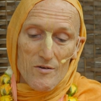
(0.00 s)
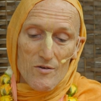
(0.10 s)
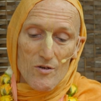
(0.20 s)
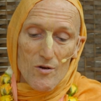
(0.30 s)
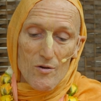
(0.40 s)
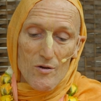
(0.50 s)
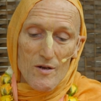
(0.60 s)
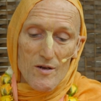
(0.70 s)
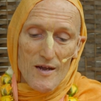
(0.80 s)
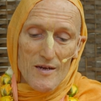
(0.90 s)
So
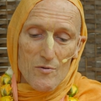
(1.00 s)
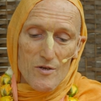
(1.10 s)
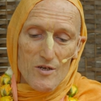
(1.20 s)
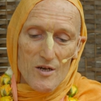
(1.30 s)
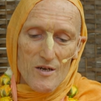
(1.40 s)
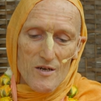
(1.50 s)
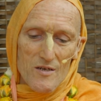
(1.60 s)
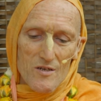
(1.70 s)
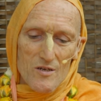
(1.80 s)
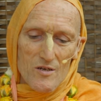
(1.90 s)
language,
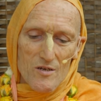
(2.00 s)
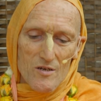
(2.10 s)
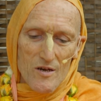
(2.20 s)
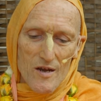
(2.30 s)
it's